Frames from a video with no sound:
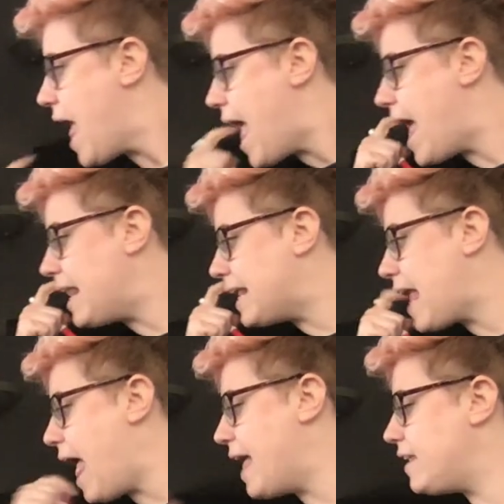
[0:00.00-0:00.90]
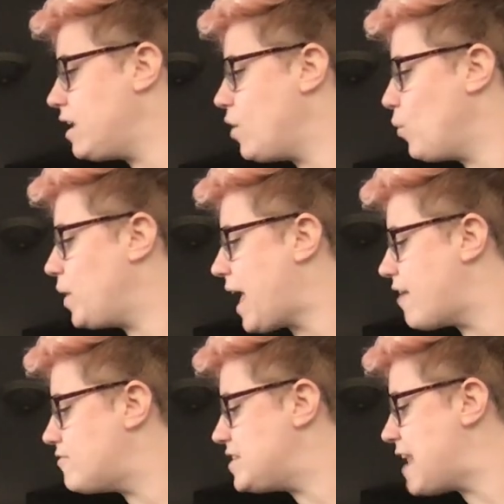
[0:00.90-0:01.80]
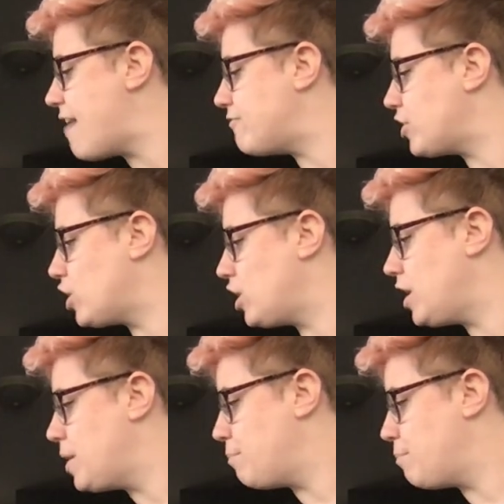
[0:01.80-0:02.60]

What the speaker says: And again, we have never